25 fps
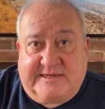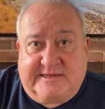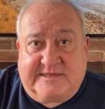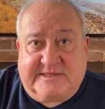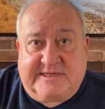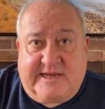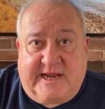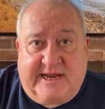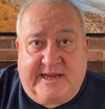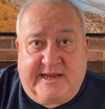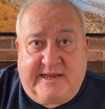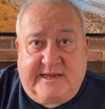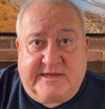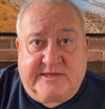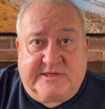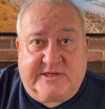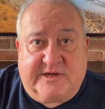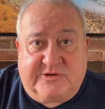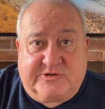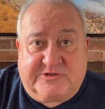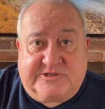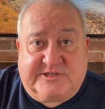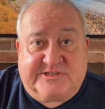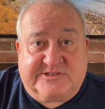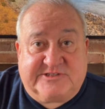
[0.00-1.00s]

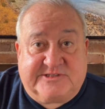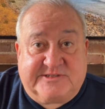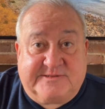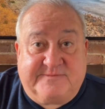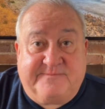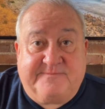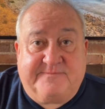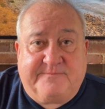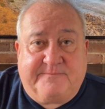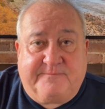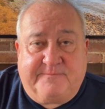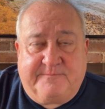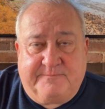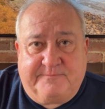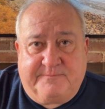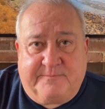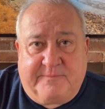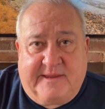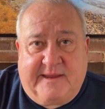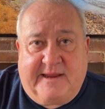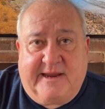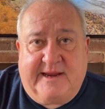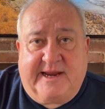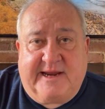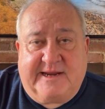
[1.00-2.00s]
diagnosis.
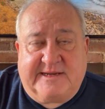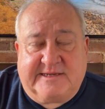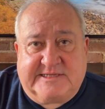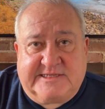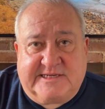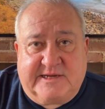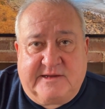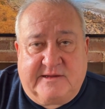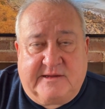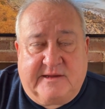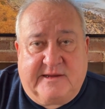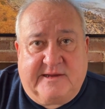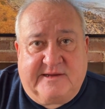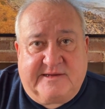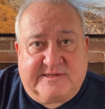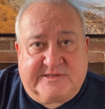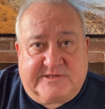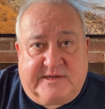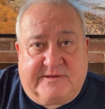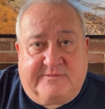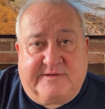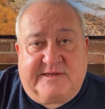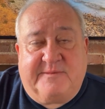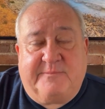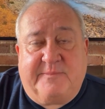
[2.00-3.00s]
Still,
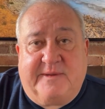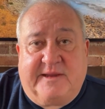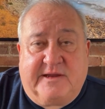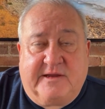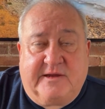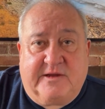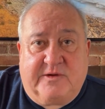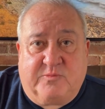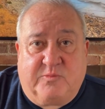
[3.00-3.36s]
Sophie admitted her